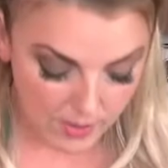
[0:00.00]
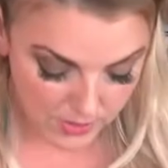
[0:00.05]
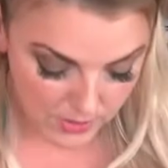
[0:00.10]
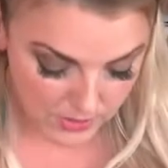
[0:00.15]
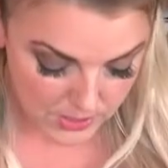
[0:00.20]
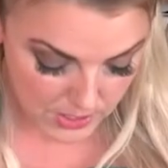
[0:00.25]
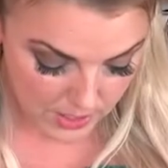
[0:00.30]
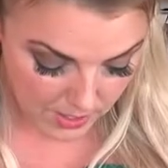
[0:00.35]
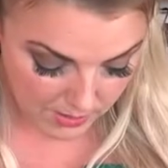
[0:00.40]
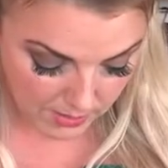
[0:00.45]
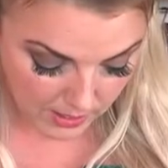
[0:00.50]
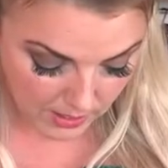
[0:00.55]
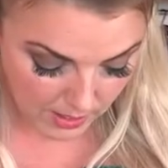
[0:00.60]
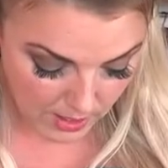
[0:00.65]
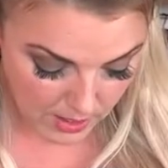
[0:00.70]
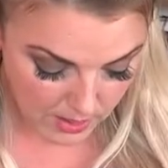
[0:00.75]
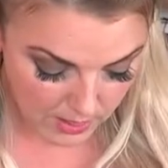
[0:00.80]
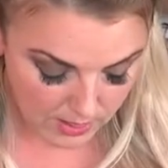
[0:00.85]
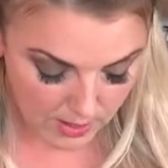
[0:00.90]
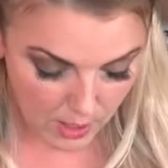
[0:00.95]
There's nothing
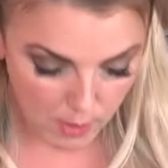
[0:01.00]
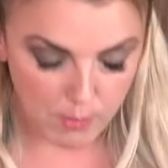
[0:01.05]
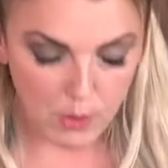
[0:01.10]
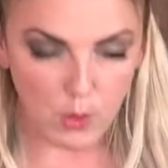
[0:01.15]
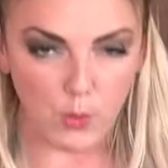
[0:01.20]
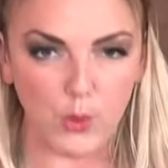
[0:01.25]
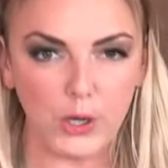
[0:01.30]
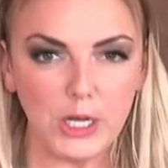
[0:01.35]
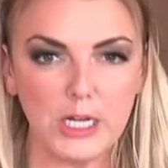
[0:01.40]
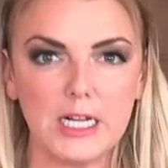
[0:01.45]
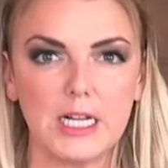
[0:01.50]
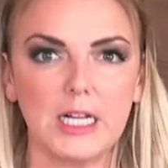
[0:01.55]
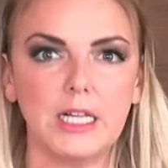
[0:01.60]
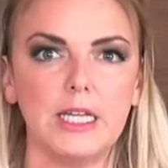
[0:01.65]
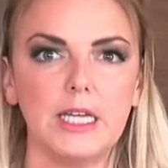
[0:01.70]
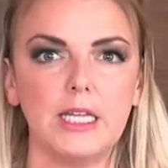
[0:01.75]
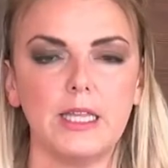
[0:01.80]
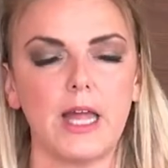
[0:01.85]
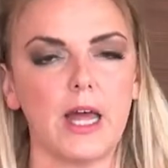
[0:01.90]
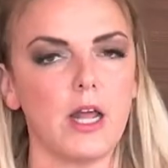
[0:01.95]
in there, but we're gonna
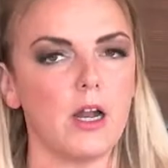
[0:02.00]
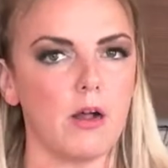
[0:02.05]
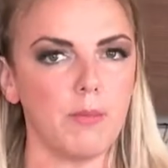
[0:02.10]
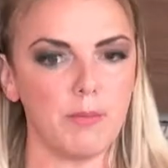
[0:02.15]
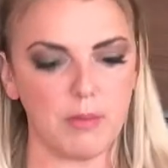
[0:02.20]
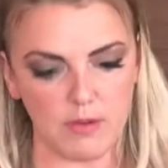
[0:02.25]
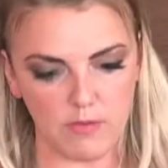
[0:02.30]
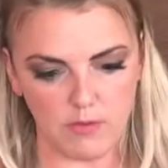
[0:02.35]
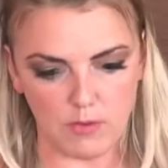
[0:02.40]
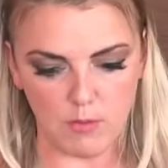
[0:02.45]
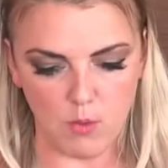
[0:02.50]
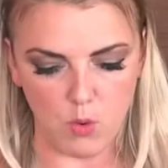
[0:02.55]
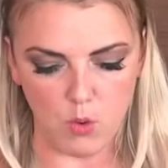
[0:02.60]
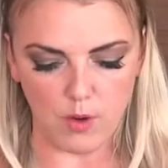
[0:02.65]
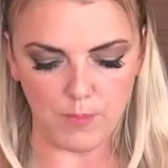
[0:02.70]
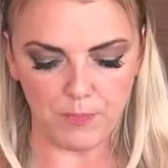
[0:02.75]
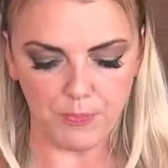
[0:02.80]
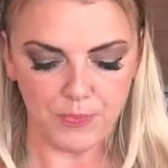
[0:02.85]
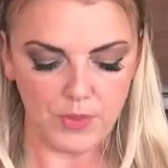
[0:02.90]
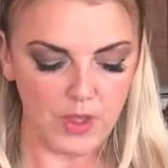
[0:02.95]
clean that up even
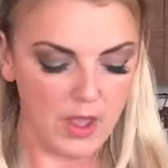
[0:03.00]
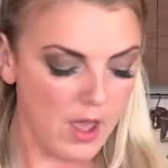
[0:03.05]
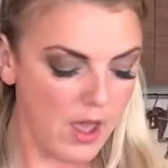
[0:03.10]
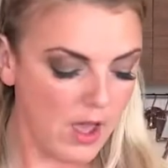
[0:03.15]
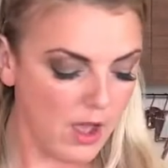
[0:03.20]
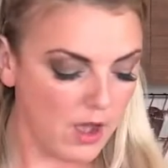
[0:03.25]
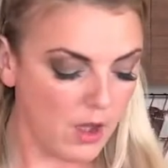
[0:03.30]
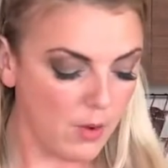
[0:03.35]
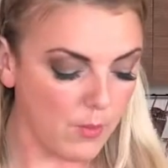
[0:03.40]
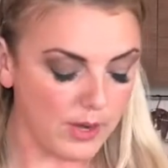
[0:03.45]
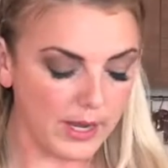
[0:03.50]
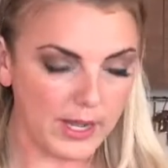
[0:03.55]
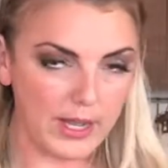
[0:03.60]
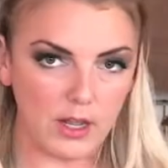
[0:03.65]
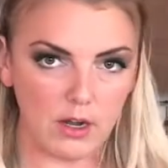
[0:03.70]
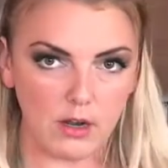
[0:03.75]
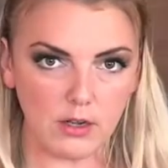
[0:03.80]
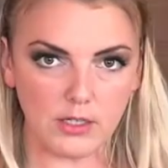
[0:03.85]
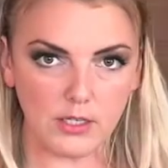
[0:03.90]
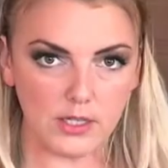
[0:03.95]
more. I wanna
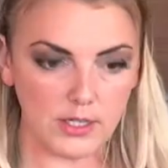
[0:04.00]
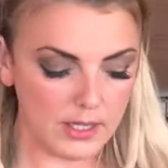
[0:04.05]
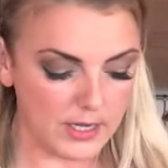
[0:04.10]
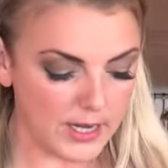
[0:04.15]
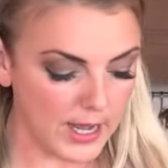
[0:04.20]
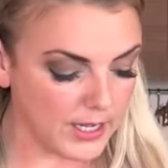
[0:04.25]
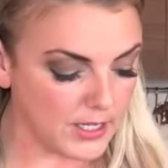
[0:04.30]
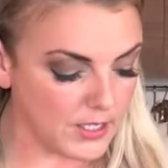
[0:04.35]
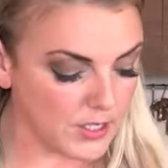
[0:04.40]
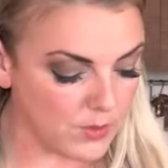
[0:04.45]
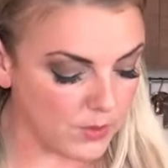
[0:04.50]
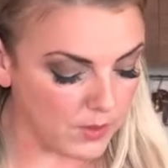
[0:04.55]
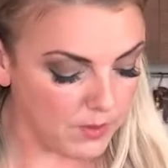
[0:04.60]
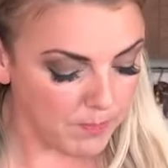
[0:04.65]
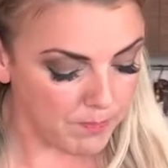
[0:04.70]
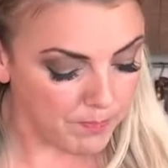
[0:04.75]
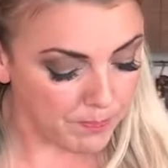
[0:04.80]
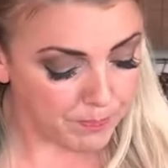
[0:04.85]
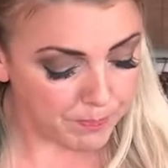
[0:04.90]
get on to the next one.